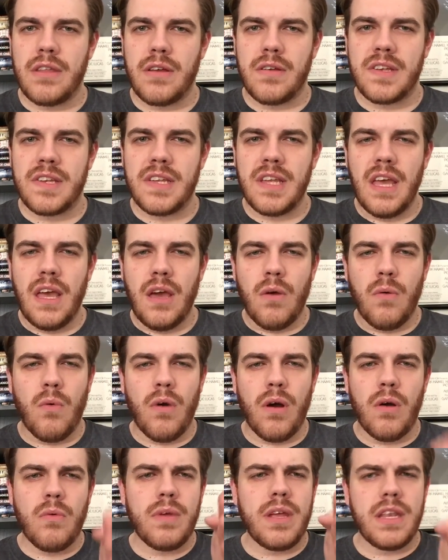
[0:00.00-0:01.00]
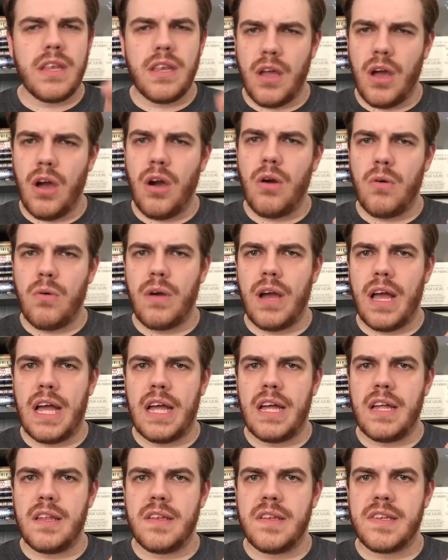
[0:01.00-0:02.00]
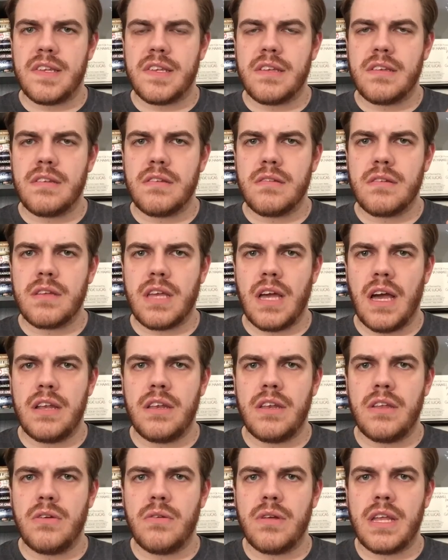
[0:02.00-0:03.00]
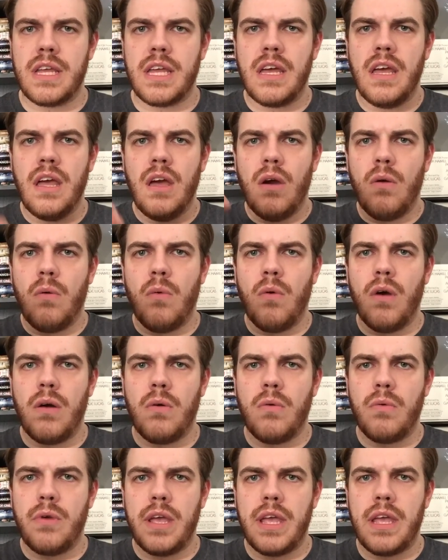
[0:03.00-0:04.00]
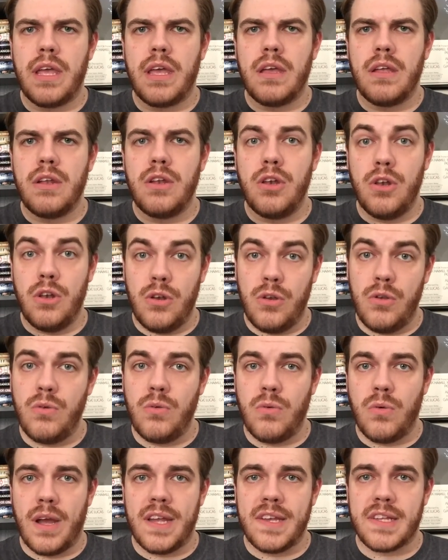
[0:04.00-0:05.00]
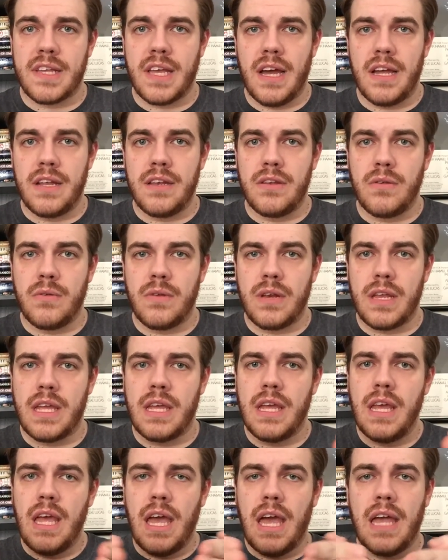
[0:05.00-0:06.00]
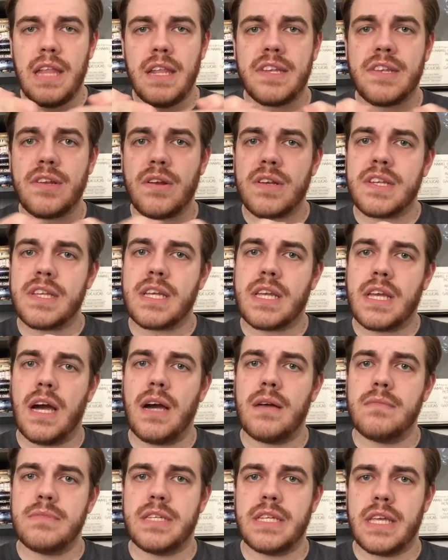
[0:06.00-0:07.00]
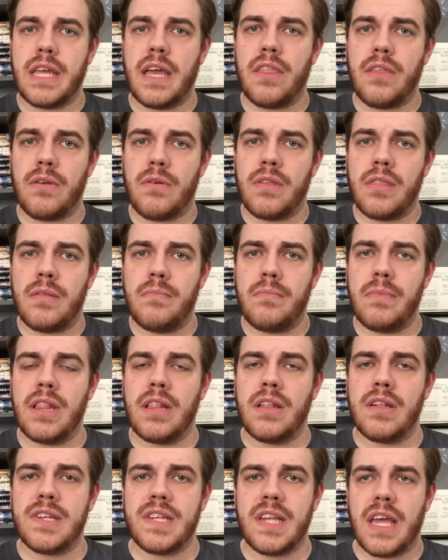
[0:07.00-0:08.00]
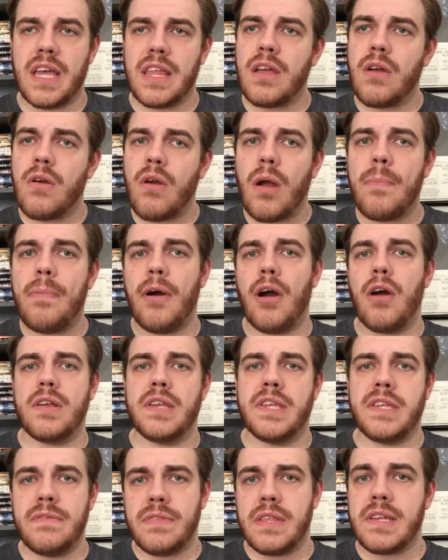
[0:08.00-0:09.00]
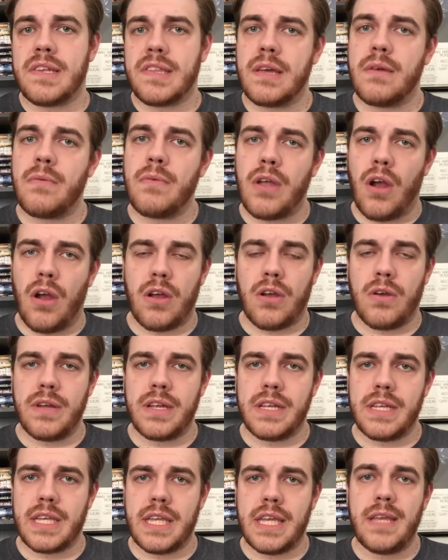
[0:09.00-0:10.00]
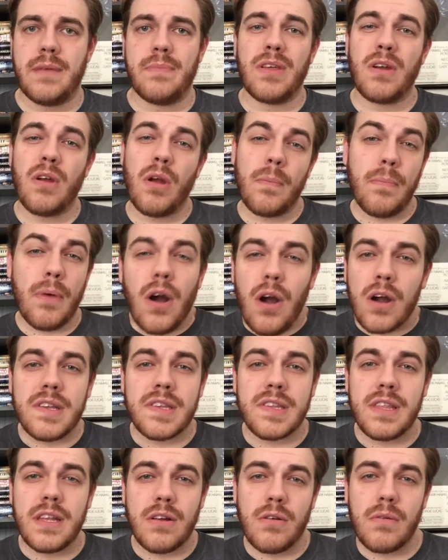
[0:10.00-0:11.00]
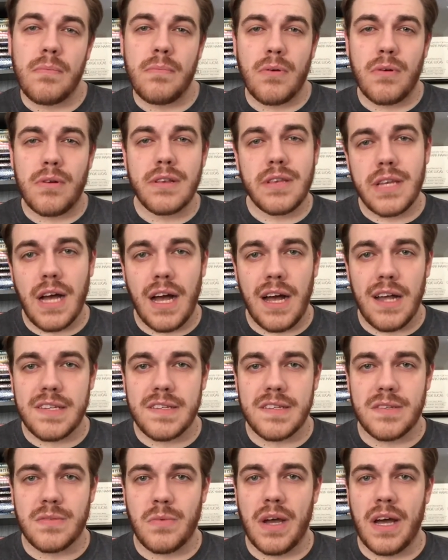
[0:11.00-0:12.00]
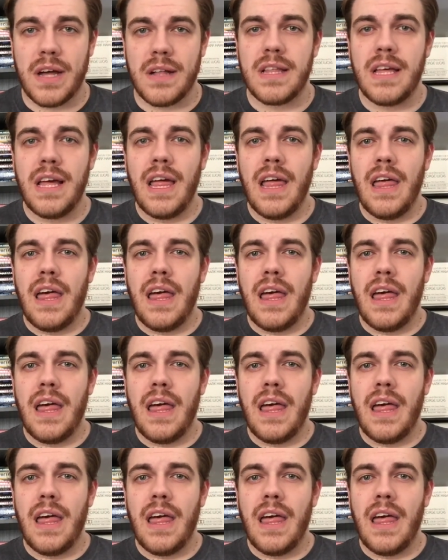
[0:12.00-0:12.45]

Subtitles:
There's what we know as continuity, what we knew as continuity, and it starts to come together in the middle, saying there are parts of this that we are going to keep. There are parts that are important to us as well.